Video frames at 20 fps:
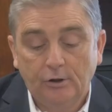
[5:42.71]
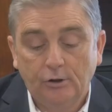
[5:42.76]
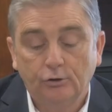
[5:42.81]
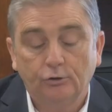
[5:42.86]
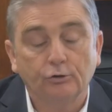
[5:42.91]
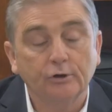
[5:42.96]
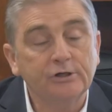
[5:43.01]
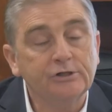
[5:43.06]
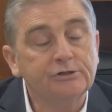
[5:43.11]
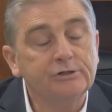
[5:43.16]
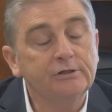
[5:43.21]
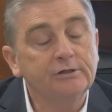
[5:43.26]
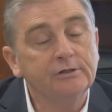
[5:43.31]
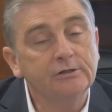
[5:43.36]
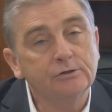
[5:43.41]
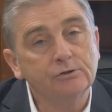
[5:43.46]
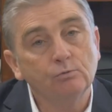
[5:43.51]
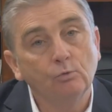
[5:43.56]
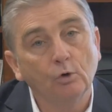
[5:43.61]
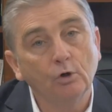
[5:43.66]
Kristen
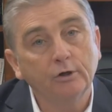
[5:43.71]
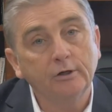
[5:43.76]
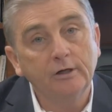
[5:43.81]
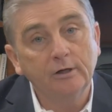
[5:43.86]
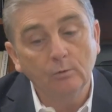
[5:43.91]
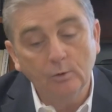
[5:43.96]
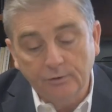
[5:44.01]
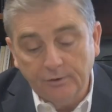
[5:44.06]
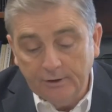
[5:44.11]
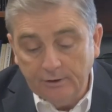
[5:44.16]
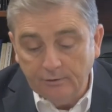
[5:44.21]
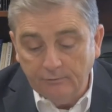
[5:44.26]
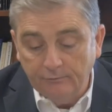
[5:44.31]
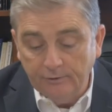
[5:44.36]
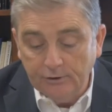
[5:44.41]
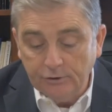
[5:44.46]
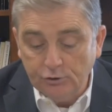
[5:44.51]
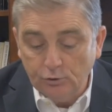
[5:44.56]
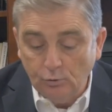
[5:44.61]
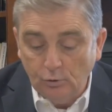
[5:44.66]
is working with
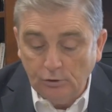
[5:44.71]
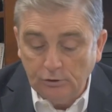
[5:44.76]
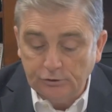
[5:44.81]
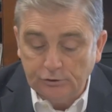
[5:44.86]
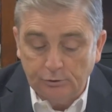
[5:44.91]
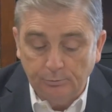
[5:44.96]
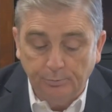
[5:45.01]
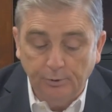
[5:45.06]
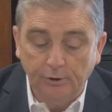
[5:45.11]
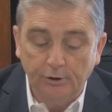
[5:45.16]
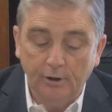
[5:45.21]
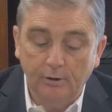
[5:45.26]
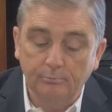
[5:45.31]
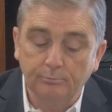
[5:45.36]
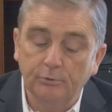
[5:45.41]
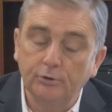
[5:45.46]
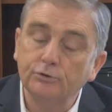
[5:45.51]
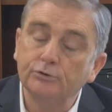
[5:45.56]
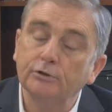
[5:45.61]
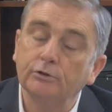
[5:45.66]
individuals to put up
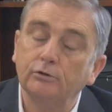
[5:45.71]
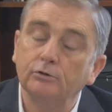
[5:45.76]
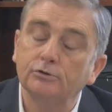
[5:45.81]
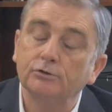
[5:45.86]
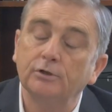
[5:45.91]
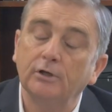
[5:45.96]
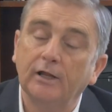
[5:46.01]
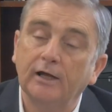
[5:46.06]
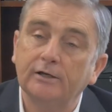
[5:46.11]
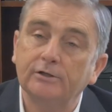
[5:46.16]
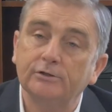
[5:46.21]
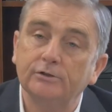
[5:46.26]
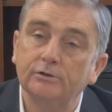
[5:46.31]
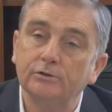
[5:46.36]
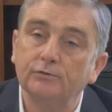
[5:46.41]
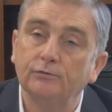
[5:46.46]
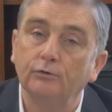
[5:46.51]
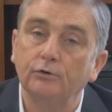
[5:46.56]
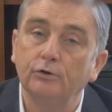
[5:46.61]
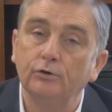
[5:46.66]
musical
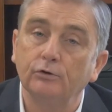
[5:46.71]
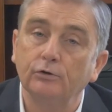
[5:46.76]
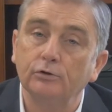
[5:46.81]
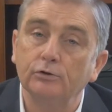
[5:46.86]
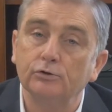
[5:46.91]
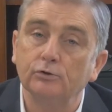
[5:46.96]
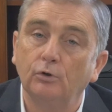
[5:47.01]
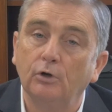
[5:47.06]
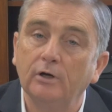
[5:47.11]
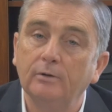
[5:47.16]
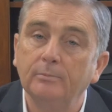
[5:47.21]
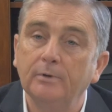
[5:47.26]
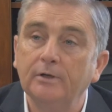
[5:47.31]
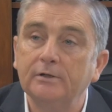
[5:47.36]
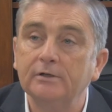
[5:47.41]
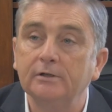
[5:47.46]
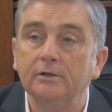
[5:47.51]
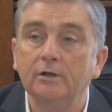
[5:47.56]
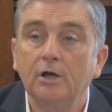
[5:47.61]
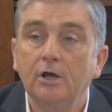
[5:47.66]
selections for your
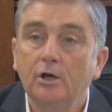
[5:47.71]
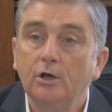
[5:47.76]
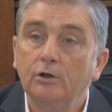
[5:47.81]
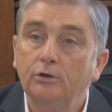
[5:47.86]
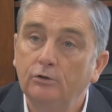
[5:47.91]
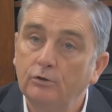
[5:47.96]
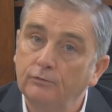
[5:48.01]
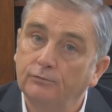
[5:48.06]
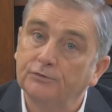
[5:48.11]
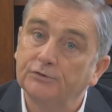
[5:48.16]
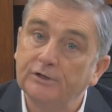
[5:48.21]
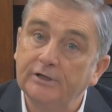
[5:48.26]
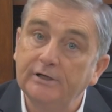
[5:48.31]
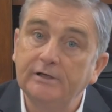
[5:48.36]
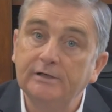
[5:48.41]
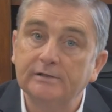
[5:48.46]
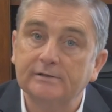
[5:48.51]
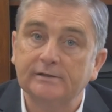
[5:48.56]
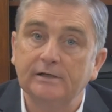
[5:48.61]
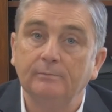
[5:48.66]
enjoyment, and you've
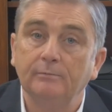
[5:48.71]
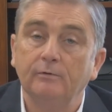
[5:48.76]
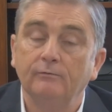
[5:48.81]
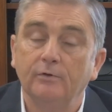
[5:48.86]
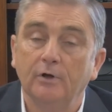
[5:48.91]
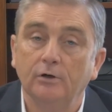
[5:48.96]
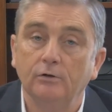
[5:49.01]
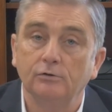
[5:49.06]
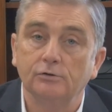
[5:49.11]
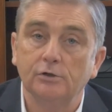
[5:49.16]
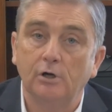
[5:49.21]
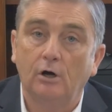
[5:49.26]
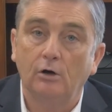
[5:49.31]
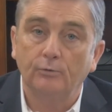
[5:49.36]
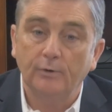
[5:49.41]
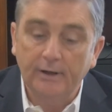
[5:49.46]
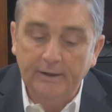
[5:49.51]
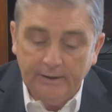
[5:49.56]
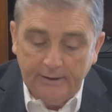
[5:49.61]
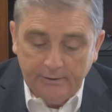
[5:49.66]
seen some of those
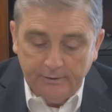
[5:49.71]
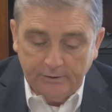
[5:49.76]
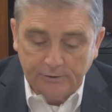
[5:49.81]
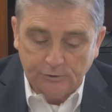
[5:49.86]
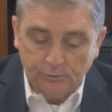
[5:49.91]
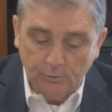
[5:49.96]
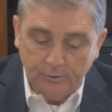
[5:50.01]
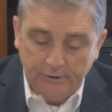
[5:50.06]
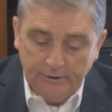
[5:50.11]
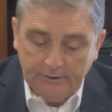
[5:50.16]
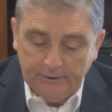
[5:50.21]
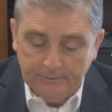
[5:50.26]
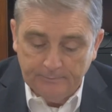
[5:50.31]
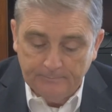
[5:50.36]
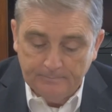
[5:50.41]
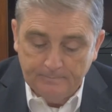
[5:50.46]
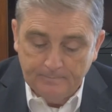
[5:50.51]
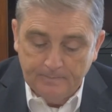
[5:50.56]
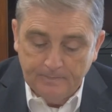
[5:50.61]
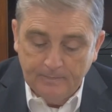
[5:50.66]
already this week.
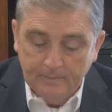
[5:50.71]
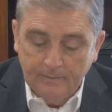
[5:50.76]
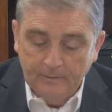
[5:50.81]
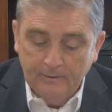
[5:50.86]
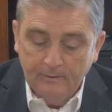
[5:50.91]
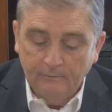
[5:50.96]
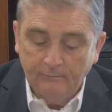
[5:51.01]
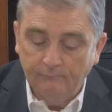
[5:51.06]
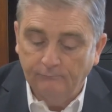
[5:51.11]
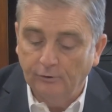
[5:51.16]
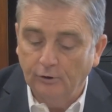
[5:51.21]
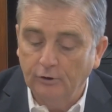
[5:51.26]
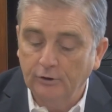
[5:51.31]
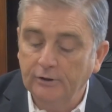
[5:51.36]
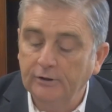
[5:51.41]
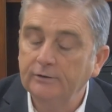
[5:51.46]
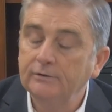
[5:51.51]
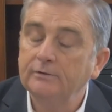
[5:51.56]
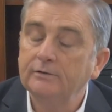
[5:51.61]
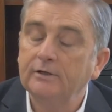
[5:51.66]

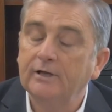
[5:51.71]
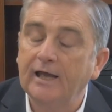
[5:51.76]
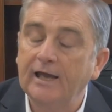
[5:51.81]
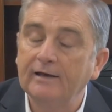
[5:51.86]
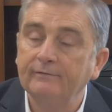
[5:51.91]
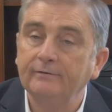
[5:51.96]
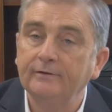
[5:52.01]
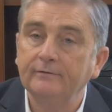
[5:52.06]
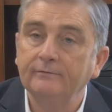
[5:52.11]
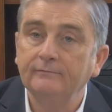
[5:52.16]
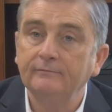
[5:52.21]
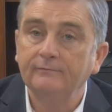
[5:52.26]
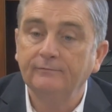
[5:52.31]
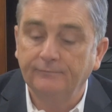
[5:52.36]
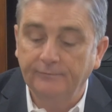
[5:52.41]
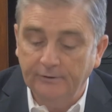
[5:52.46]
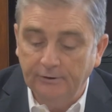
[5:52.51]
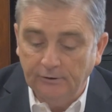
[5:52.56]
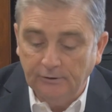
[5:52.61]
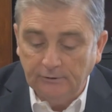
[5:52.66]
Vernon, Kevin,
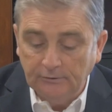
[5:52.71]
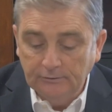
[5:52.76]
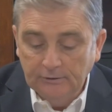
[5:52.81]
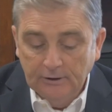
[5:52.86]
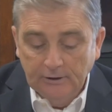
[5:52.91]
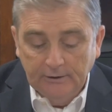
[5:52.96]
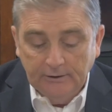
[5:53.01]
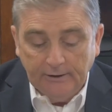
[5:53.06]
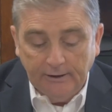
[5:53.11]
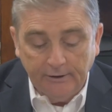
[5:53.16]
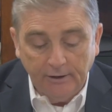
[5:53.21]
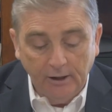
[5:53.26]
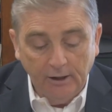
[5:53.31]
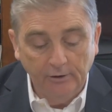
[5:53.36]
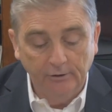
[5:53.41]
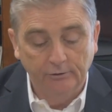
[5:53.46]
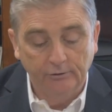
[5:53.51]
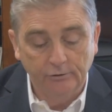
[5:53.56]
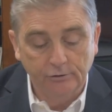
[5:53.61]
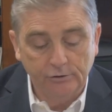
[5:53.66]
Phil, and
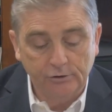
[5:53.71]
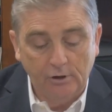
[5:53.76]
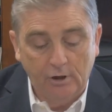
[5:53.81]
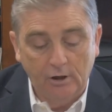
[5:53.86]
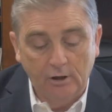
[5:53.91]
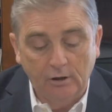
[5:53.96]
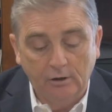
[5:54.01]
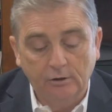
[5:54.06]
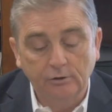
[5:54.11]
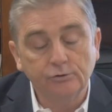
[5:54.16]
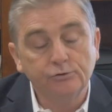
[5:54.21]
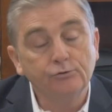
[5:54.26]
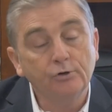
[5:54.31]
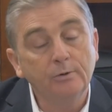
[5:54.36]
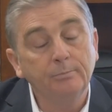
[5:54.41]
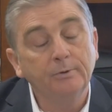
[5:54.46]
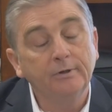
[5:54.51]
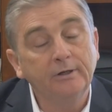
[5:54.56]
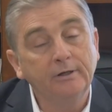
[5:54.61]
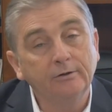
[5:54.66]
others are
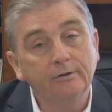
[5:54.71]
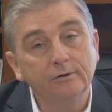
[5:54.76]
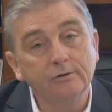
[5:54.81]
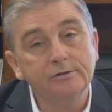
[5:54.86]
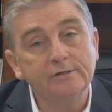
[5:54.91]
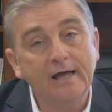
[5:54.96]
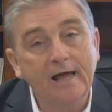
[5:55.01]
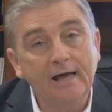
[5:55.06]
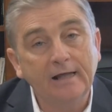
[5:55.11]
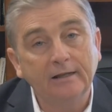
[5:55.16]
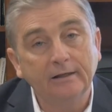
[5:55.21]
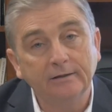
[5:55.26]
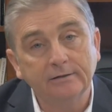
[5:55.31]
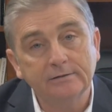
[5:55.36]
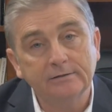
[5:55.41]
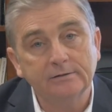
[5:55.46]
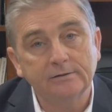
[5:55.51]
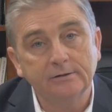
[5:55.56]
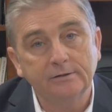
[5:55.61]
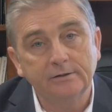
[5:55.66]
contributing their
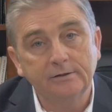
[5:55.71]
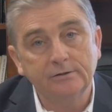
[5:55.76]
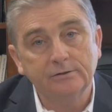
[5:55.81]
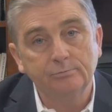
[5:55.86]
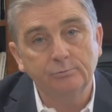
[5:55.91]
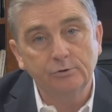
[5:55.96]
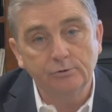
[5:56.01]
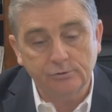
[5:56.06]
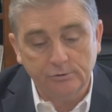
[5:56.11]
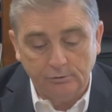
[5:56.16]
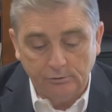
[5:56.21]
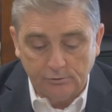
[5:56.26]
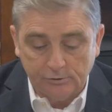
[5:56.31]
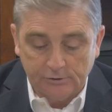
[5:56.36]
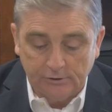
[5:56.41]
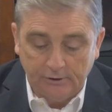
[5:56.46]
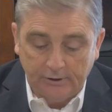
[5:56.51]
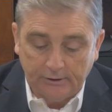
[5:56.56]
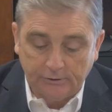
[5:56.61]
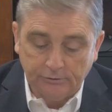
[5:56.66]
talents to these musical
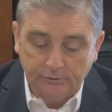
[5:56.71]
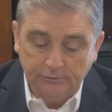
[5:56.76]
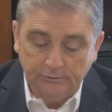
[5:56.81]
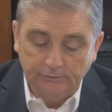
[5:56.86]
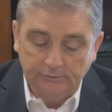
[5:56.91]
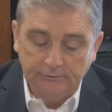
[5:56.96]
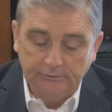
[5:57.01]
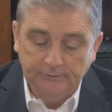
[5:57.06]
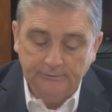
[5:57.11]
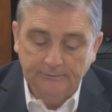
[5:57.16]
selections.